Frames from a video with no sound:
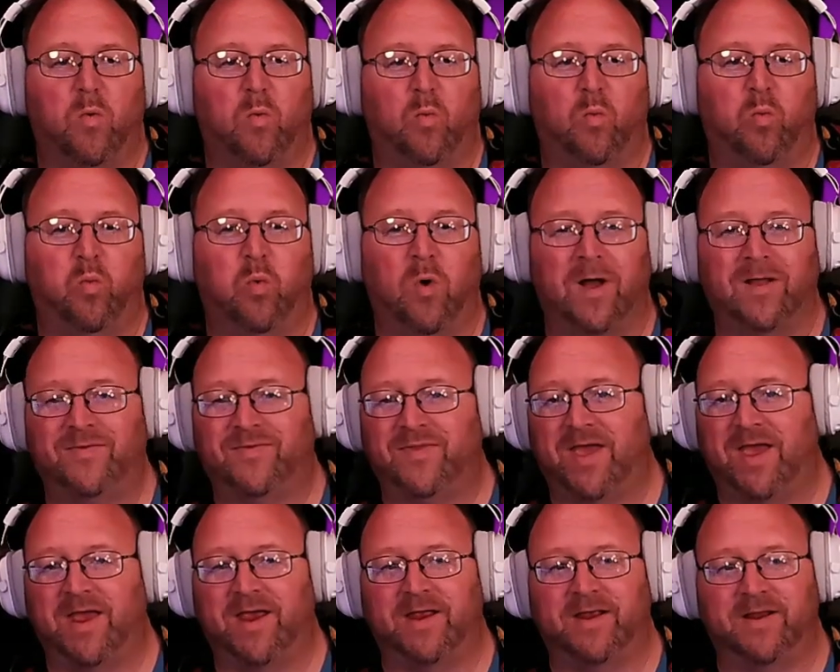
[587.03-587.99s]
one
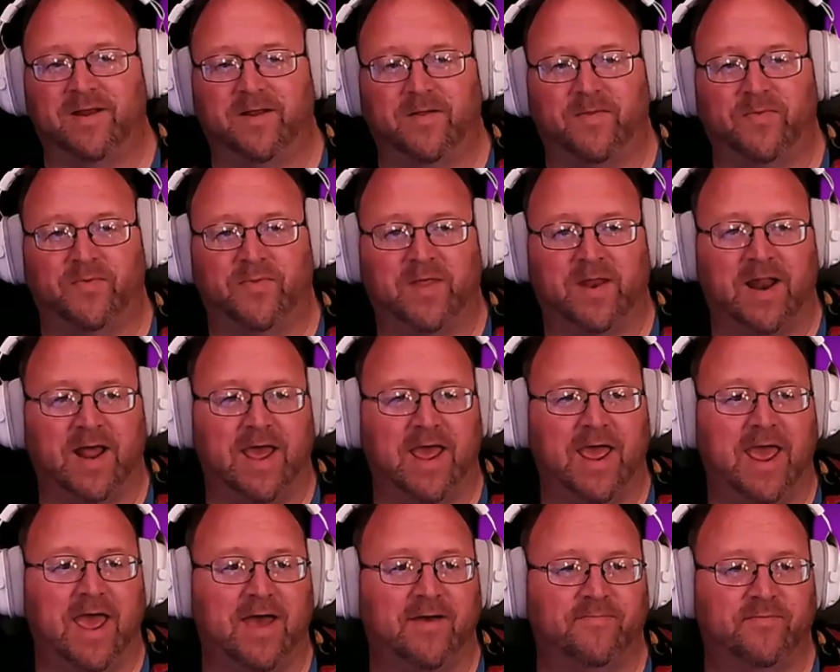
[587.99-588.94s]
thing that I
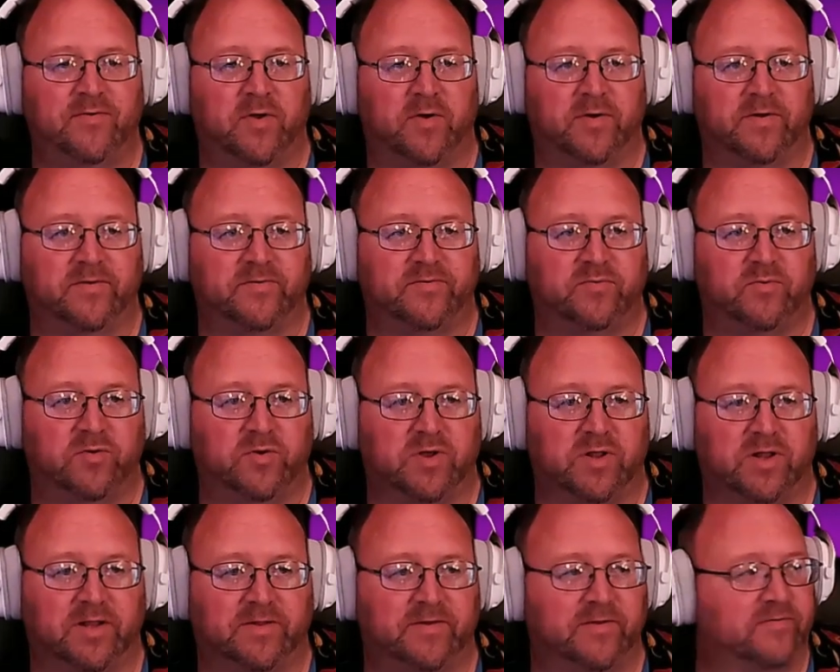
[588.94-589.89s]
have noticed, you
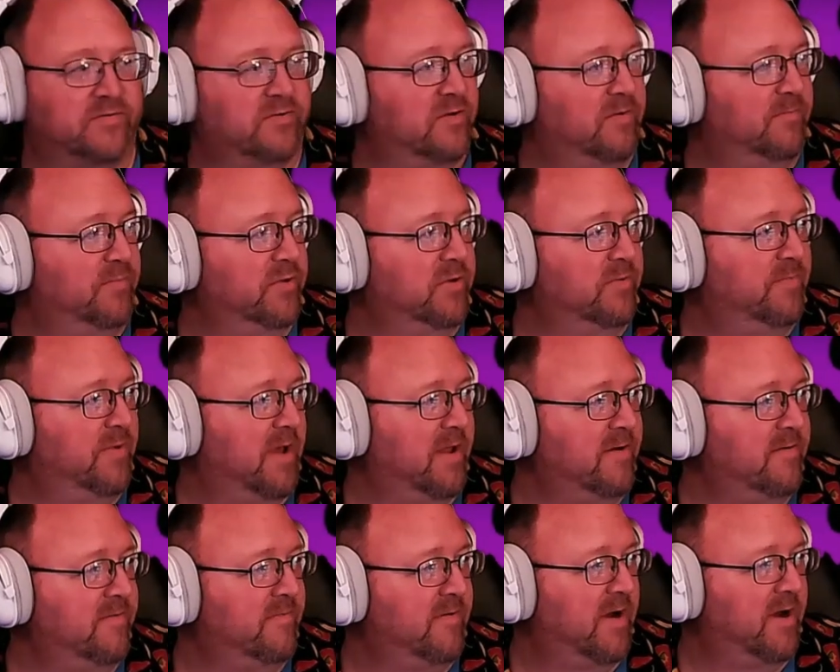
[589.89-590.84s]
click this little blue
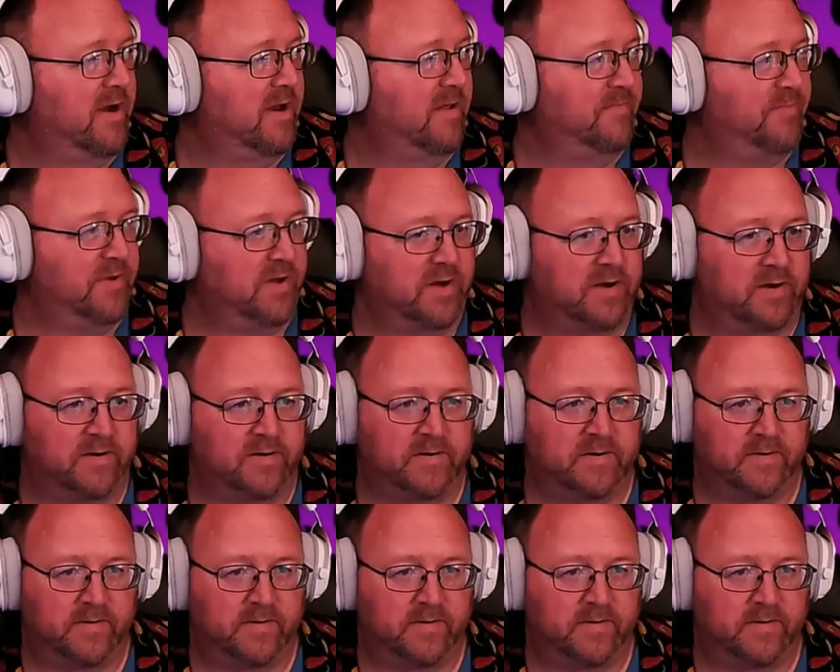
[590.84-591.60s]
button right up here,